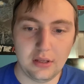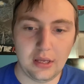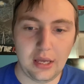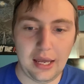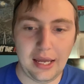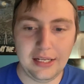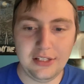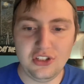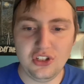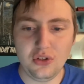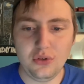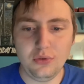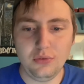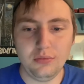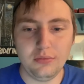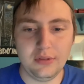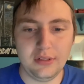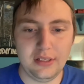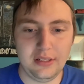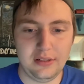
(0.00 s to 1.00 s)
I
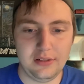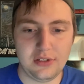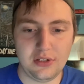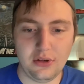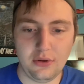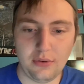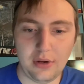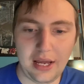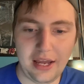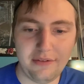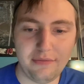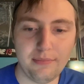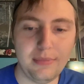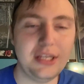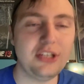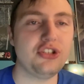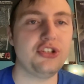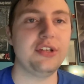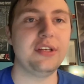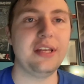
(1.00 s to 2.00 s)

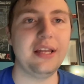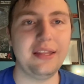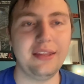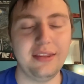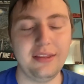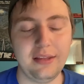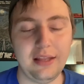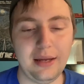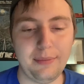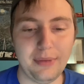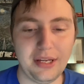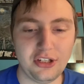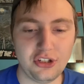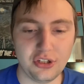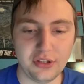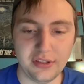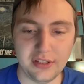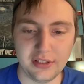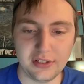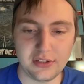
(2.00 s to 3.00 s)
mentioned
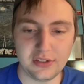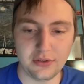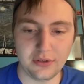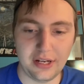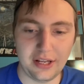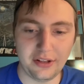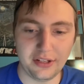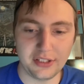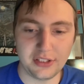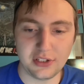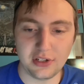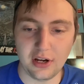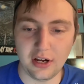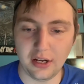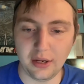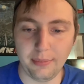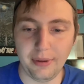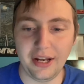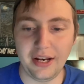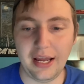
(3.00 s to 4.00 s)
this, so now let's
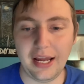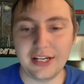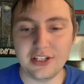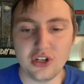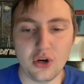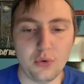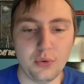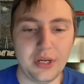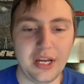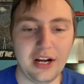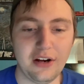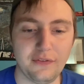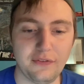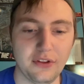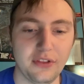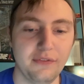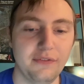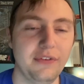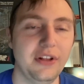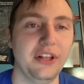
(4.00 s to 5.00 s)
talk about it. I don't care for
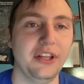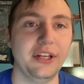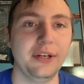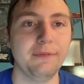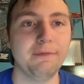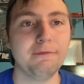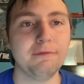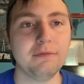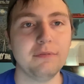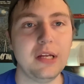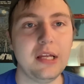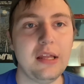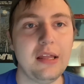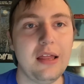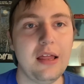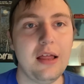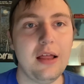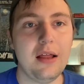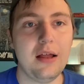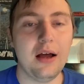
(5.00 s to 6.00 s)
the villain.
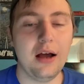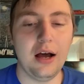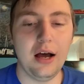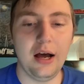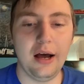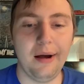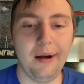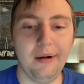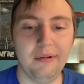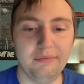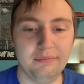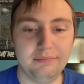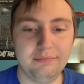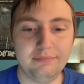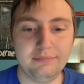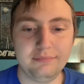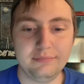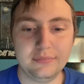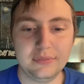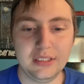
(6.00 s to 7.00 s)
I
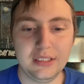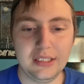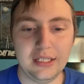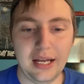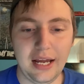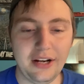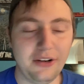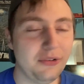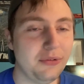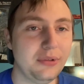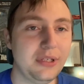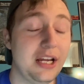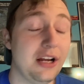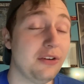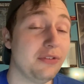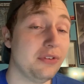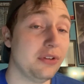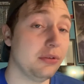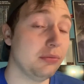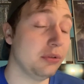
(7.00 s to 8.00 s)
don't care
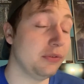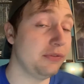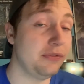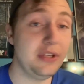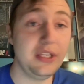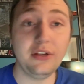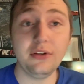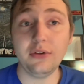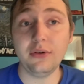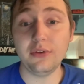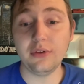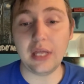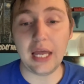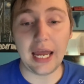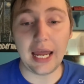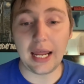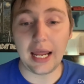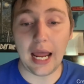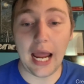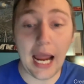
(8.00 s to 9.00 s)
for the reveal.
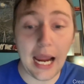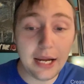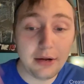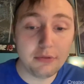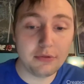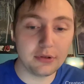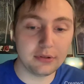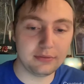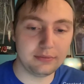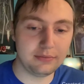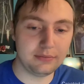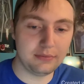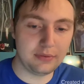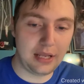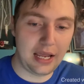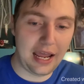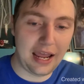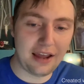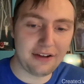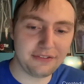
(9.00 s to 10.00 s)
I
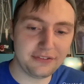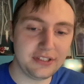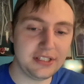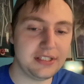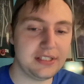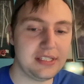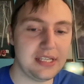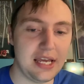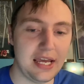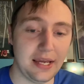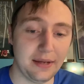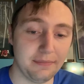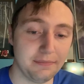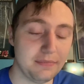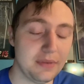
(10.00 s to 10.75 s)
have to say